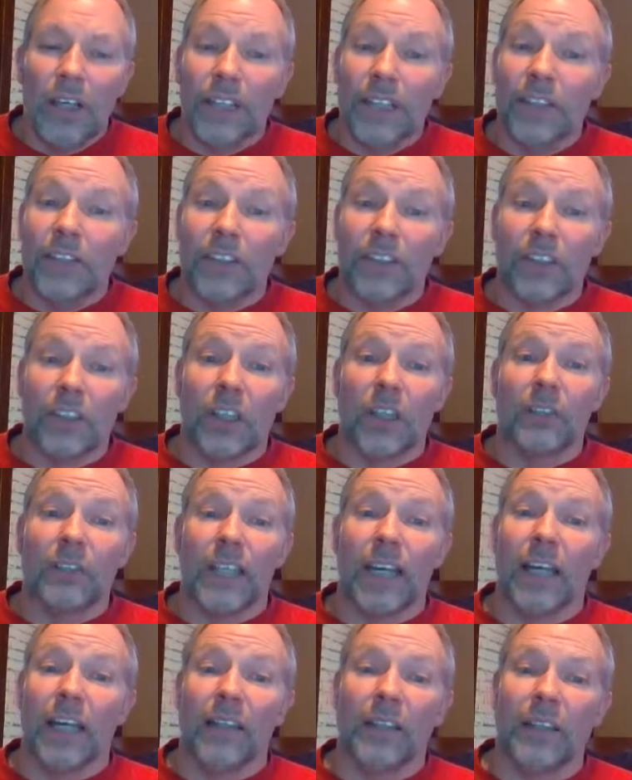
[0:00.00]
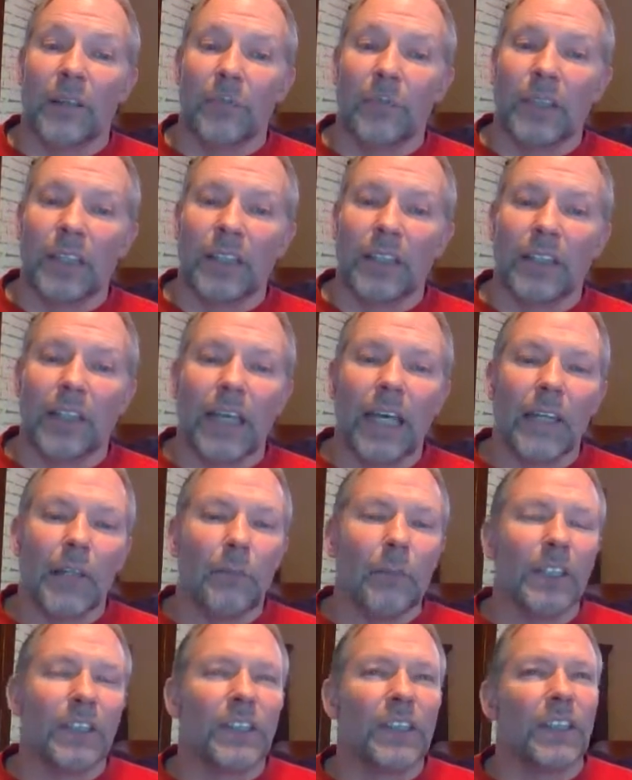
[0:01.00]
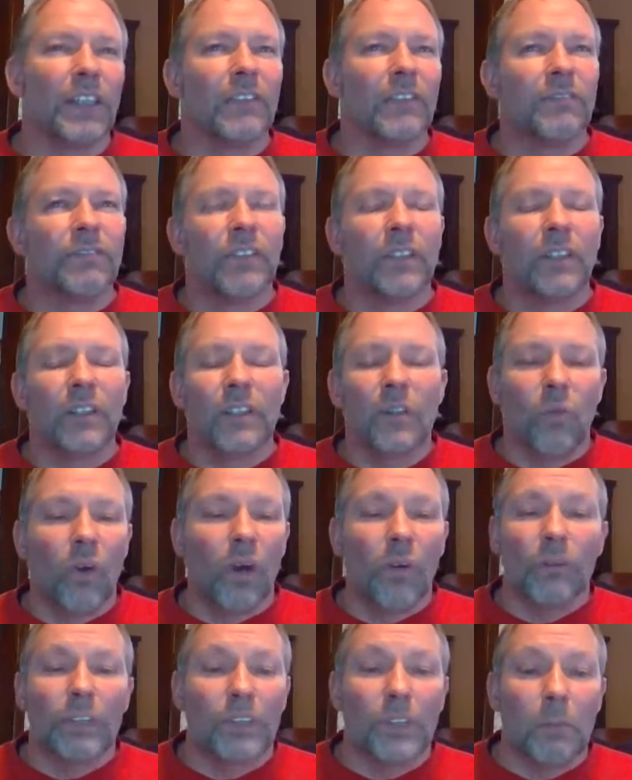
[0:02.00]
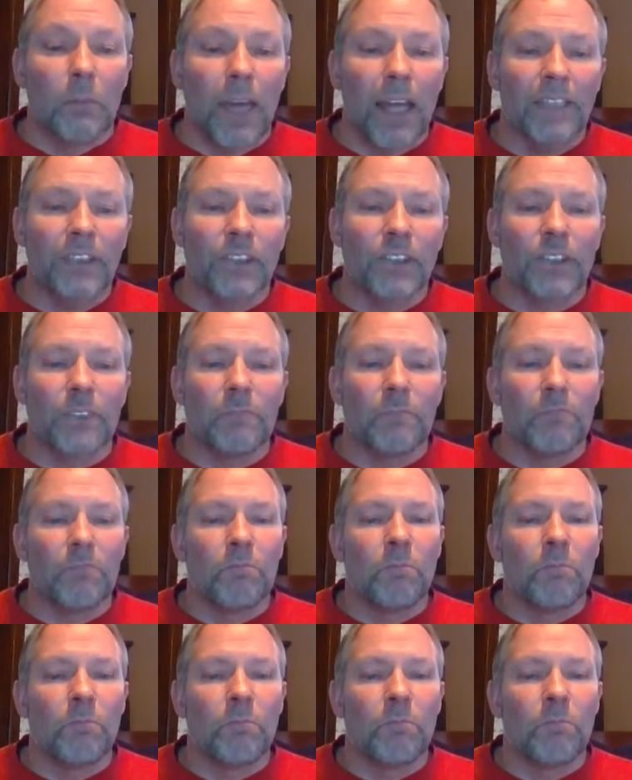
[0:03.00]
I need to slow down. I'm getting ahead of myself. Where was Sebastian?